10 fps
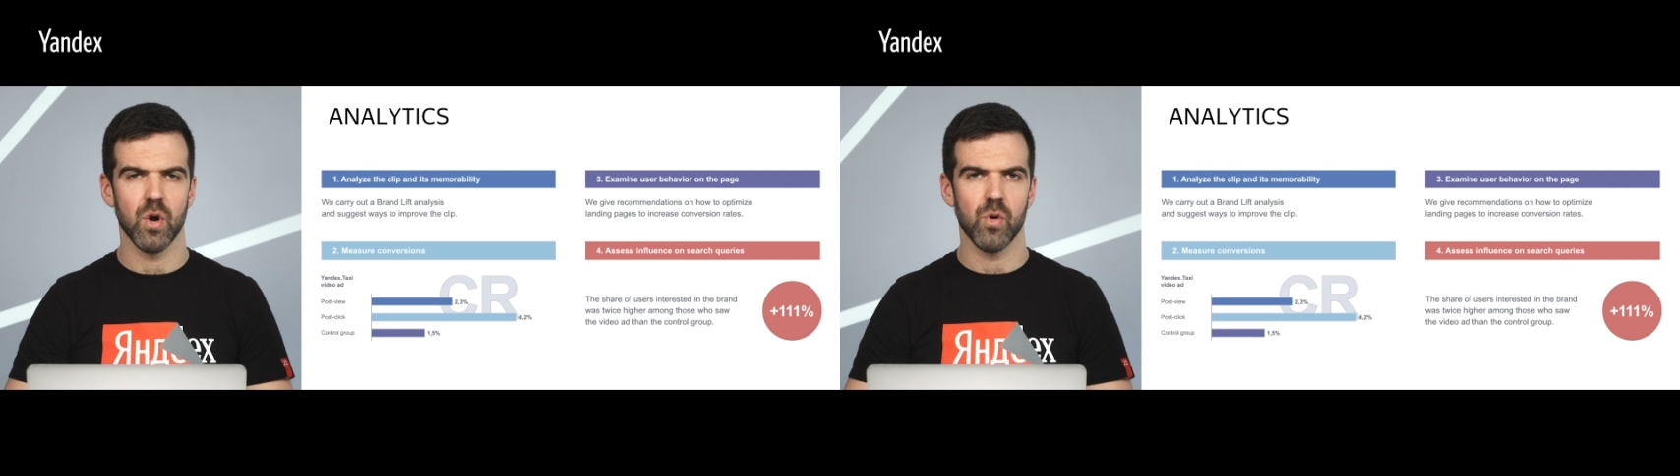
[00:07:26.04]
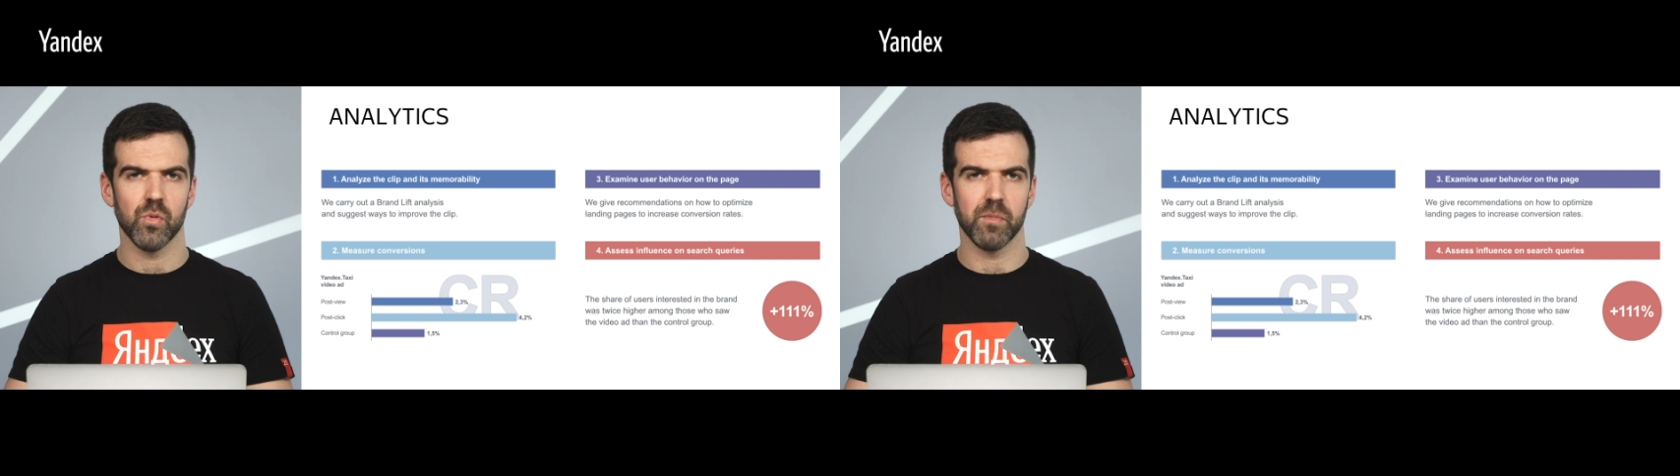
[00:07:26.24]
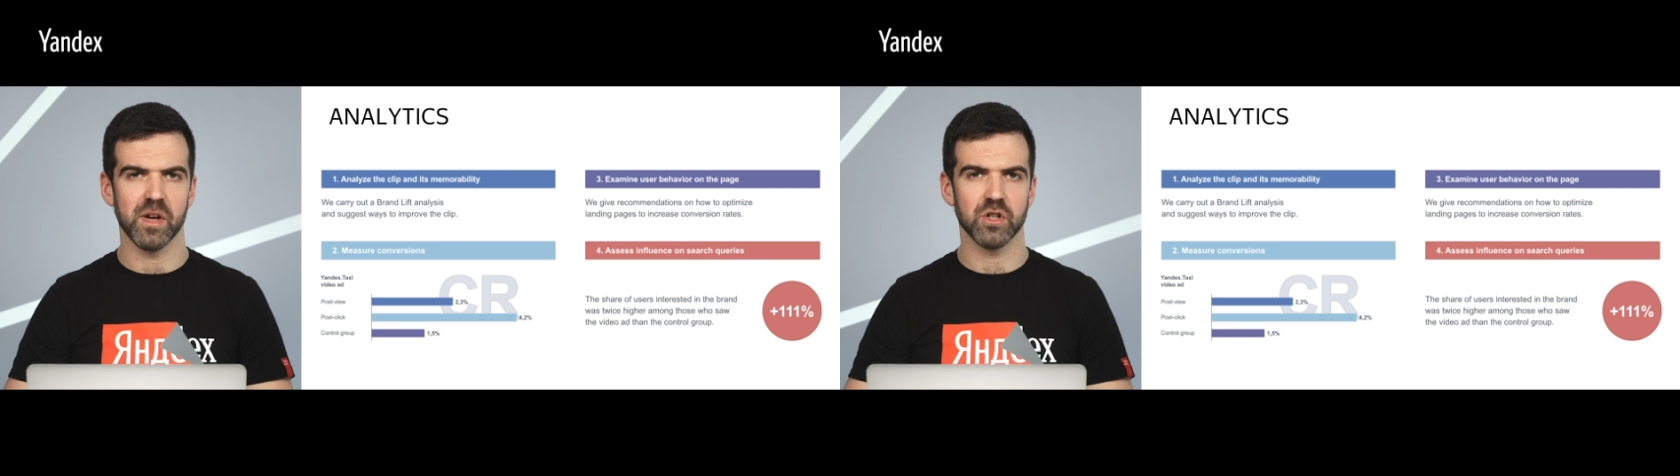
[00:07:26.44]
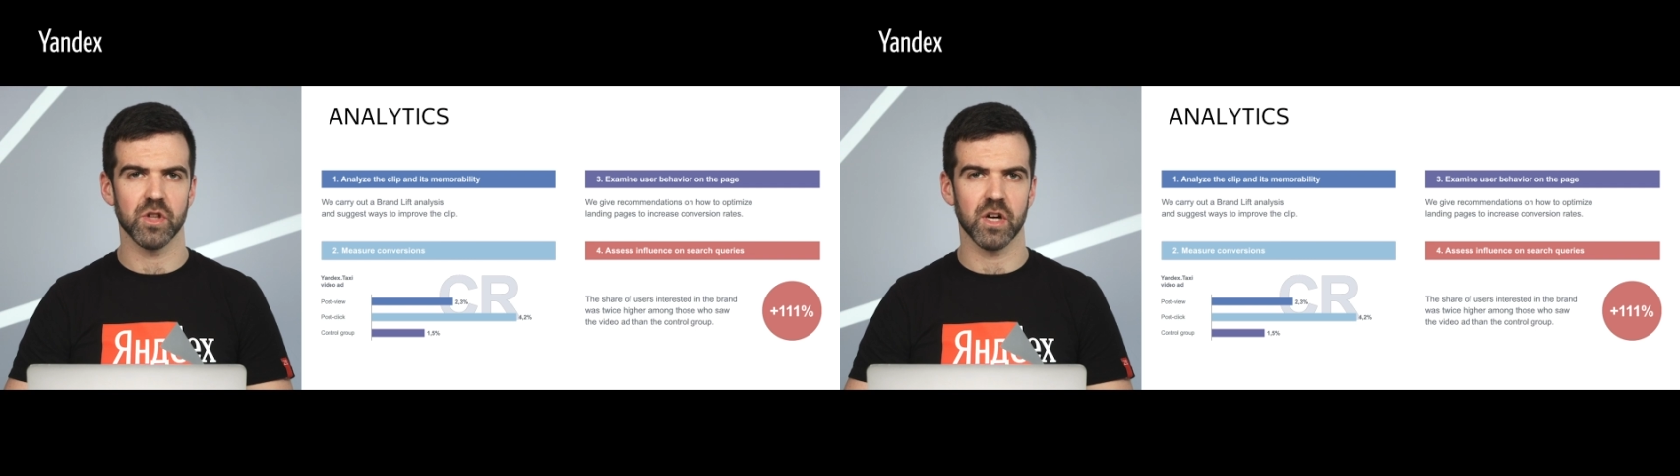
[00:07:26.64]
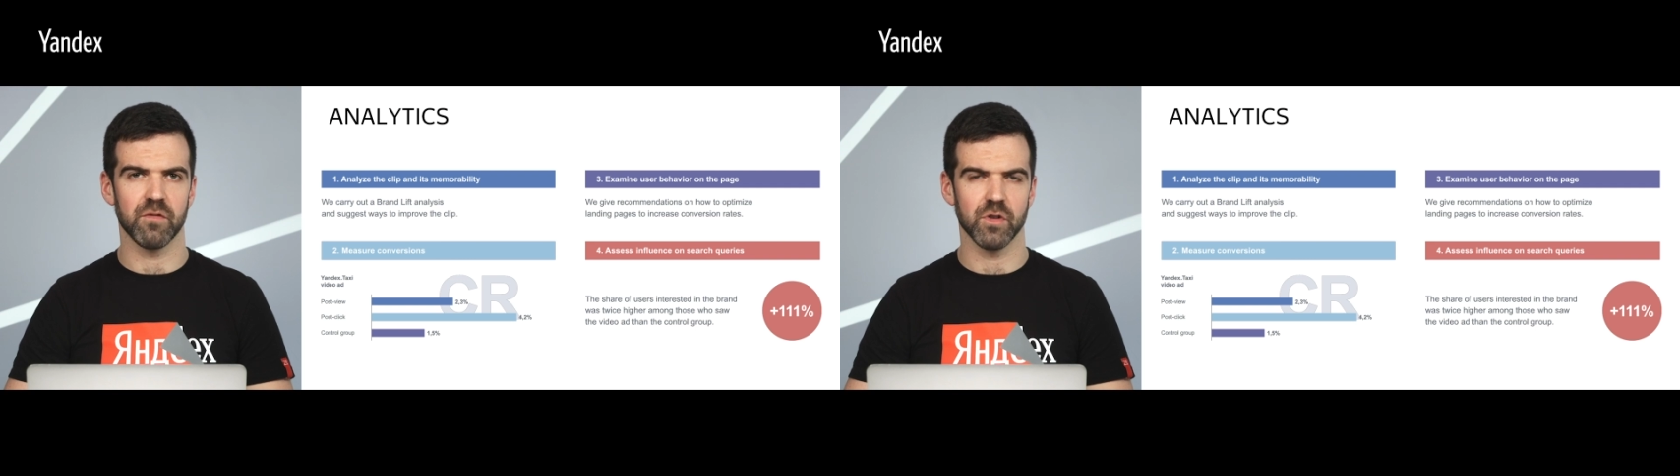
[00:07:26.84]
We measure the
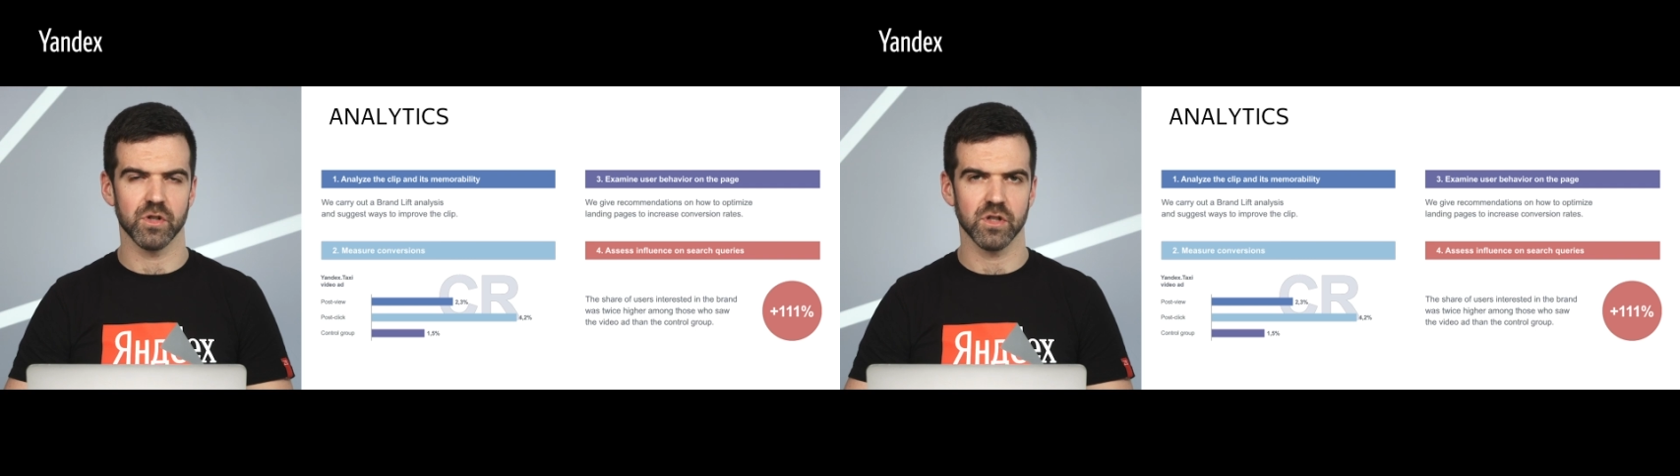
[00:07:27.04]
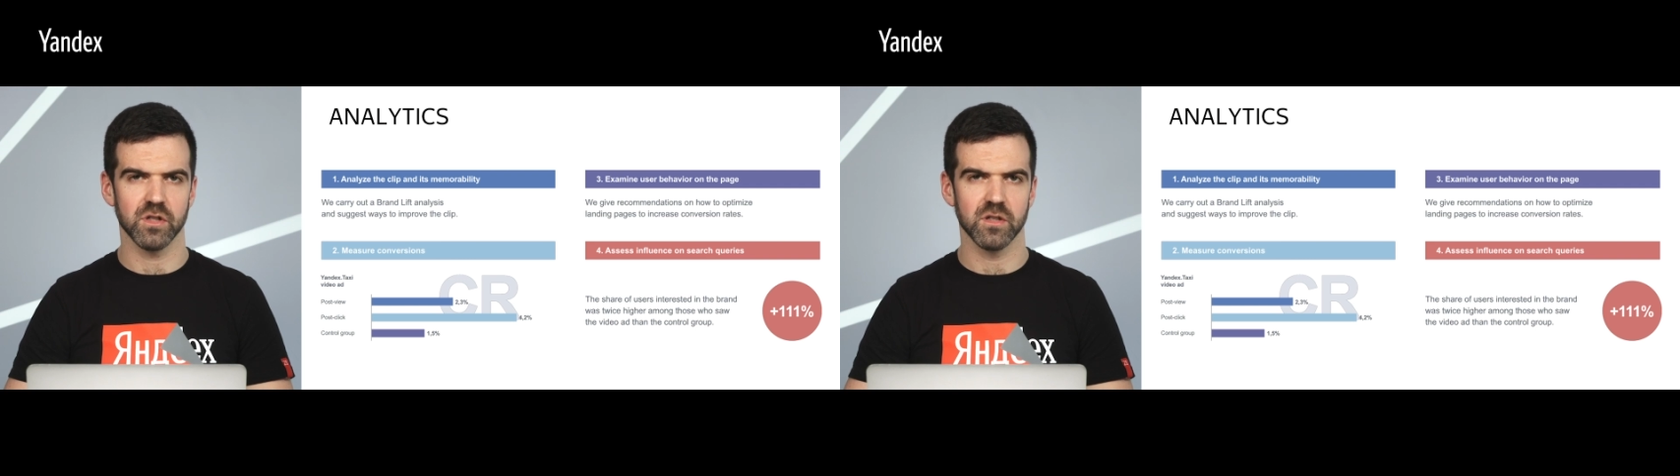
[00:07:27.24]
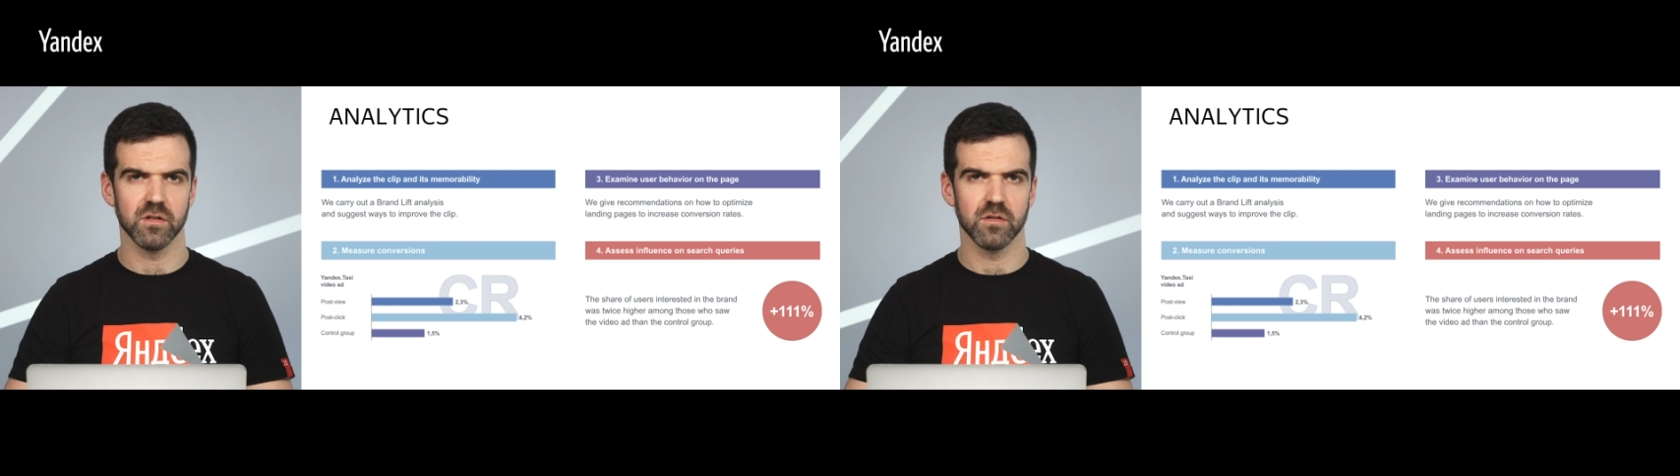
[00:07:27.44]
conversions.